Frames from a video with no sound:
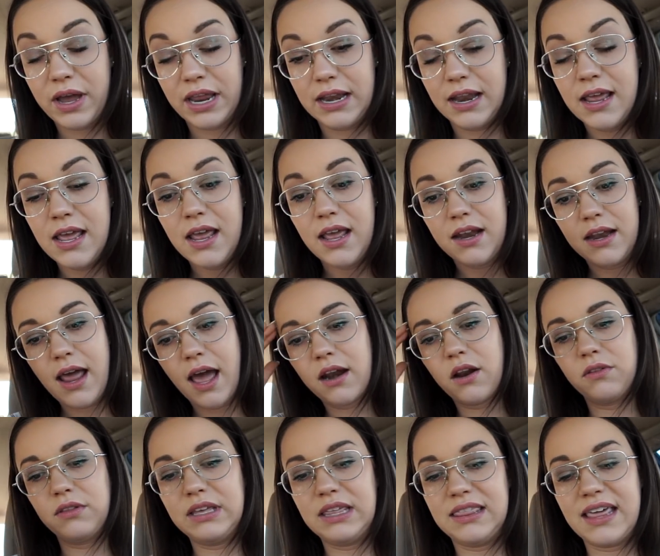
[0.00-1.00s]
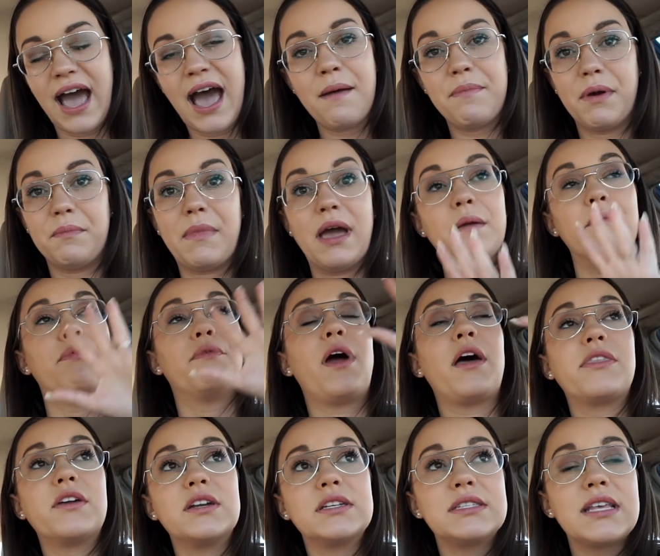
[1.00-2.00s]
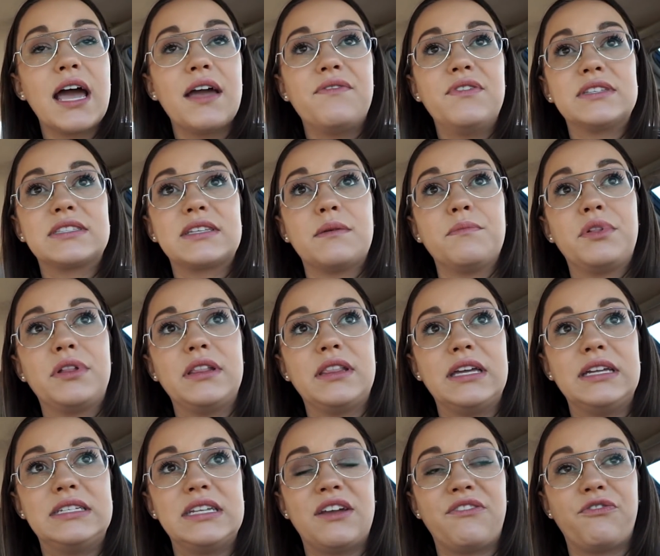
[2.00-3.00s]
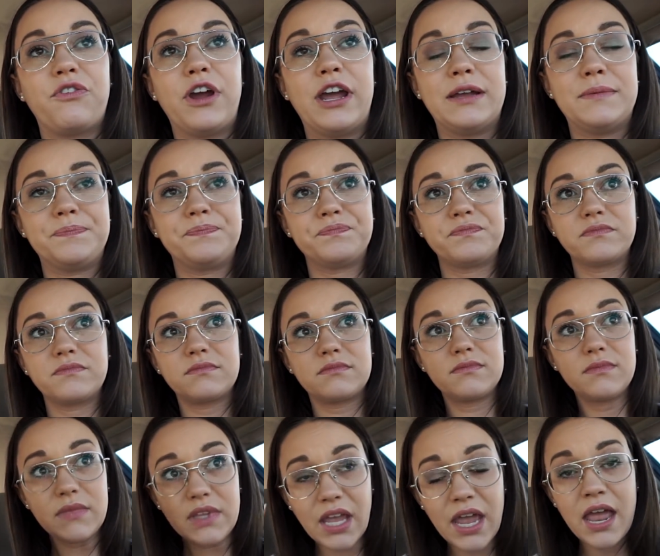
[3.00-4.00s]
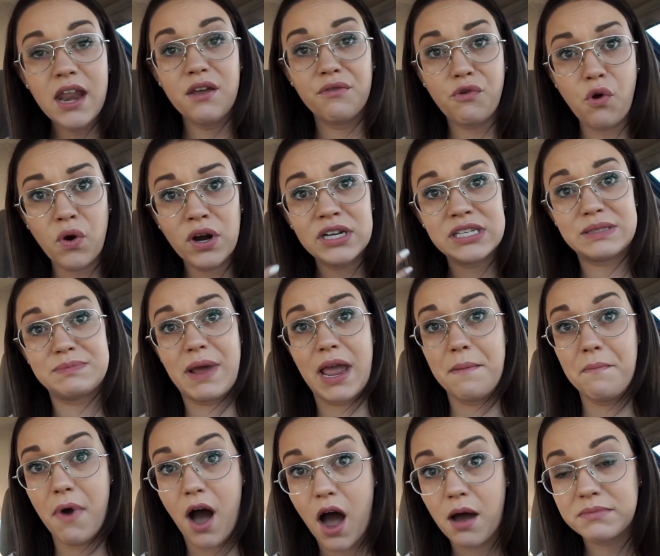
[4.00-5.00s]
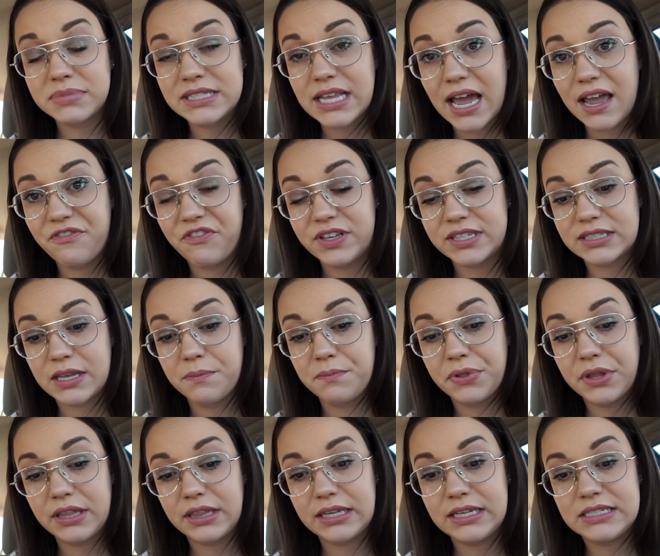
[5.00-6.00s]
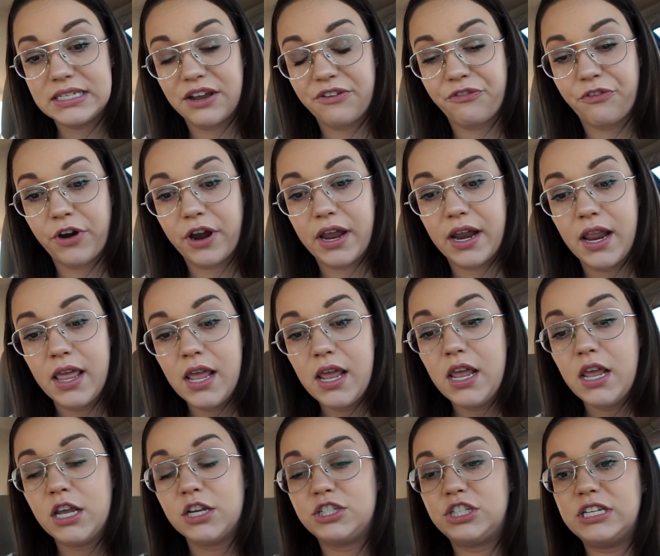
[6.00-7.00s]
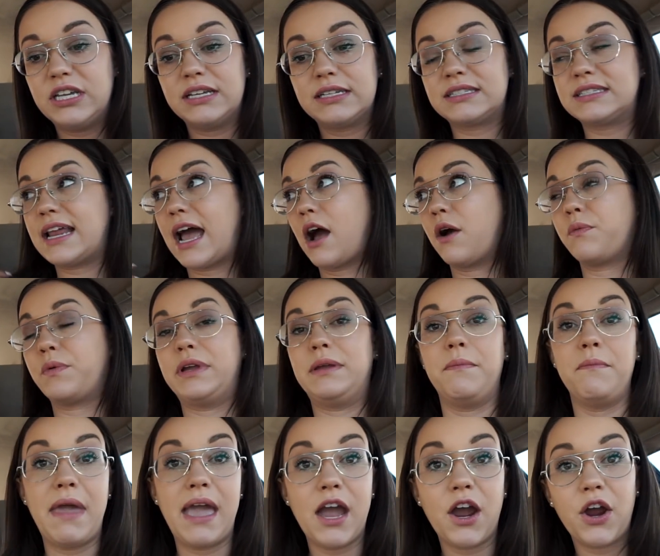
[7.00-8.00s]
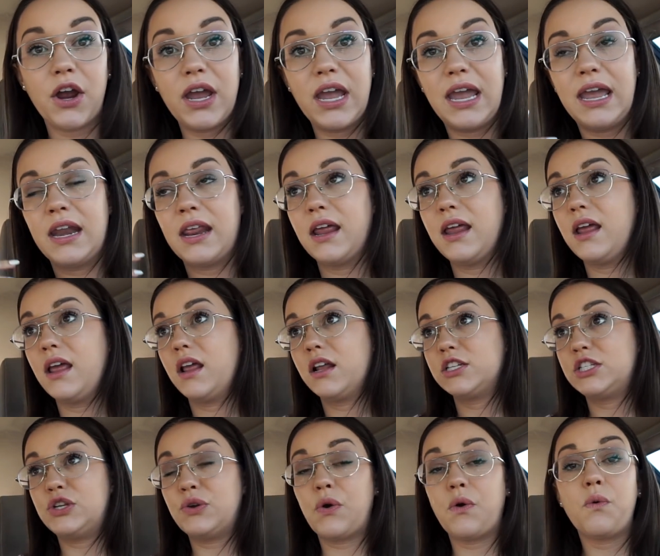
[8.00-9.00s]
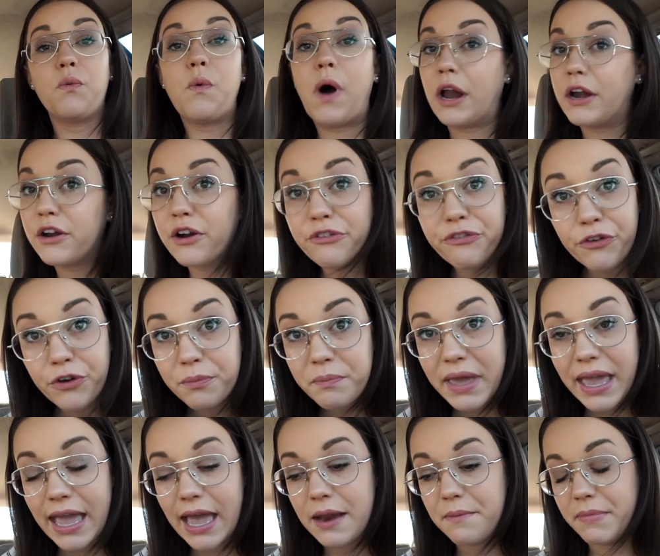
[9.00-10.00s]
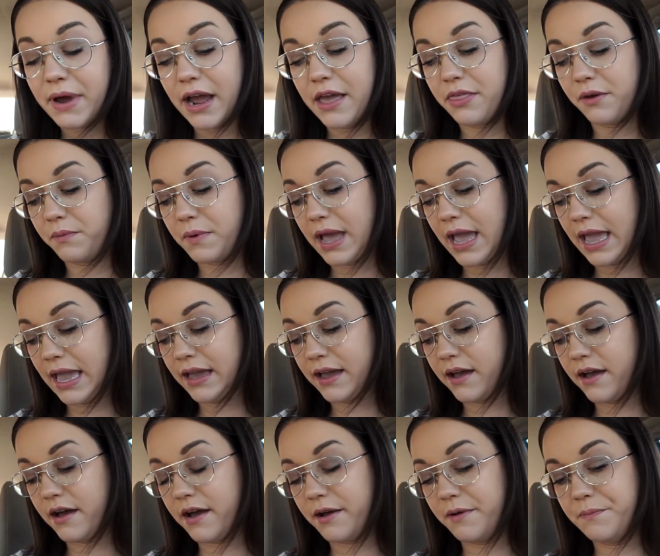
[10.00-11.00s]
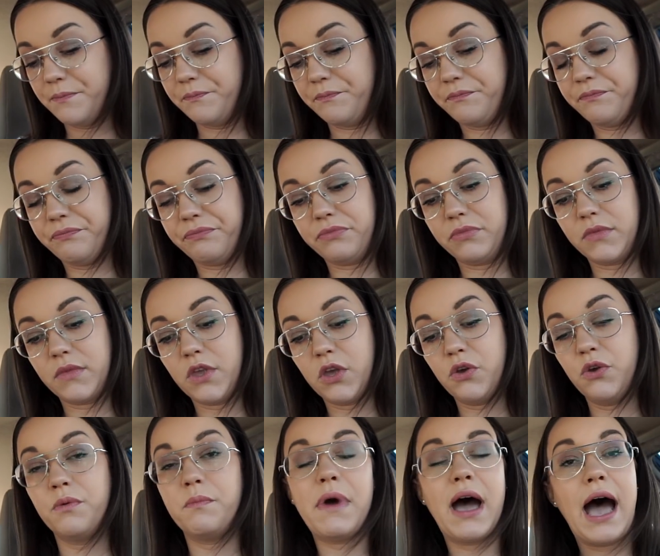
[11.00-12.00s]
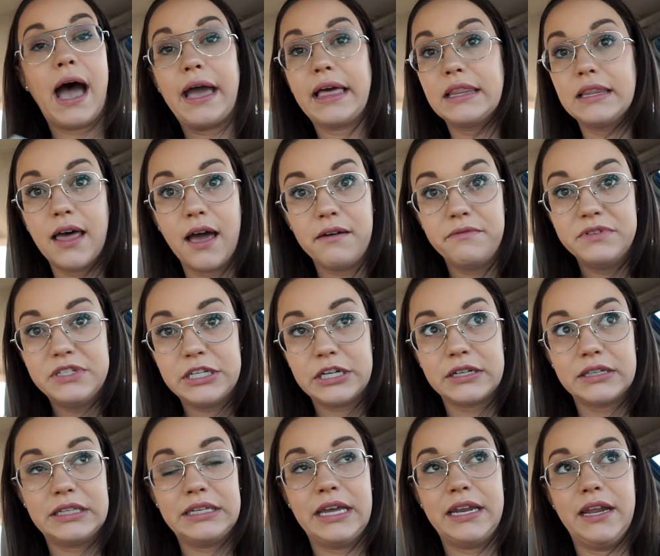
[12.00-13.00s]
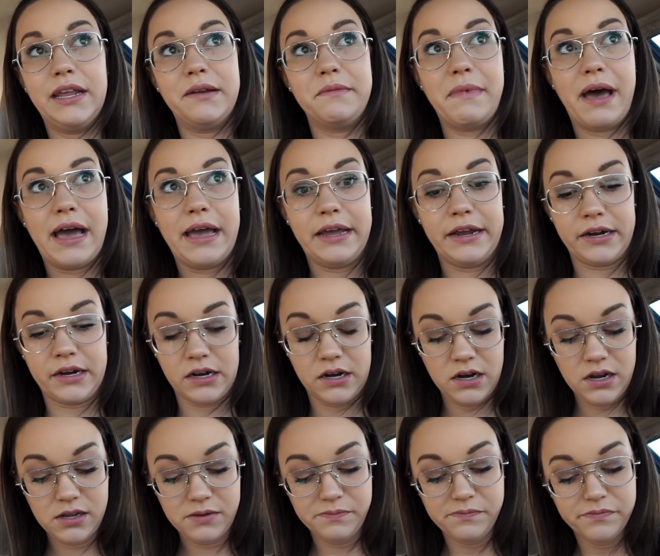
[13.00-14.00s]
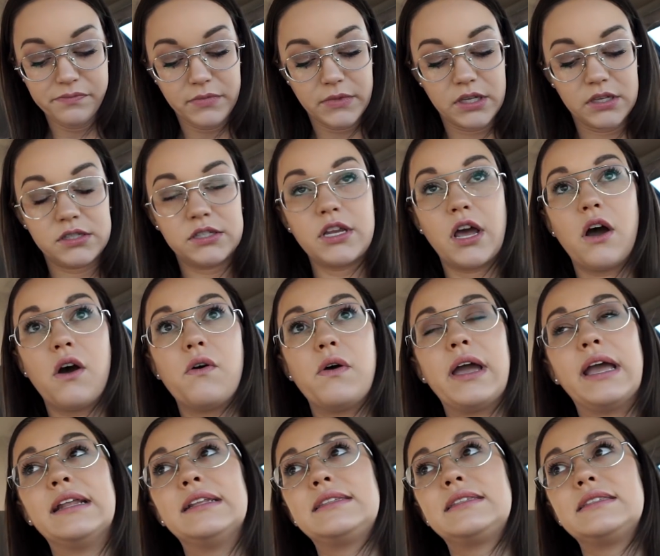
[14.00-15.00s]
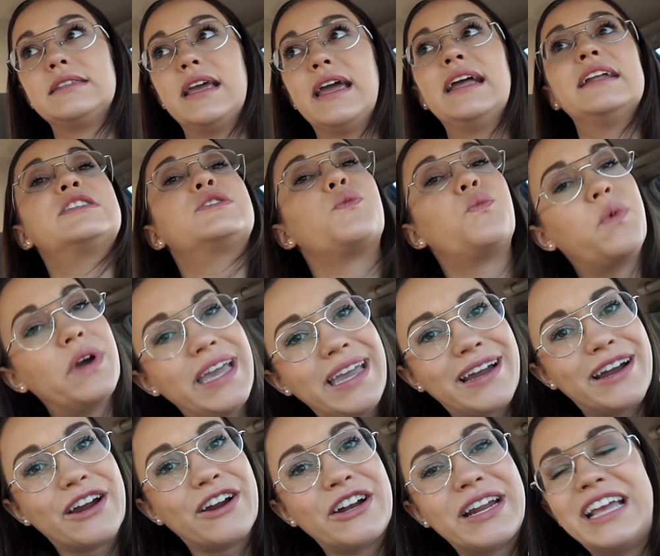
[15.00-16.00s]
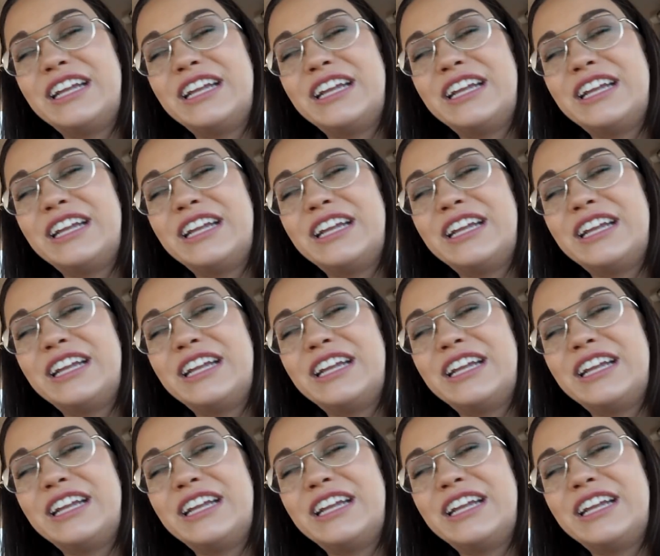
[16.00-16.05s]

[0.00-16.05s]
And not only that, but my brother's life is completely different. And of course, my mom's life is completely different. She is now remarried to a wonderful man, by the way, whom I love dearly and admire. So it's weird.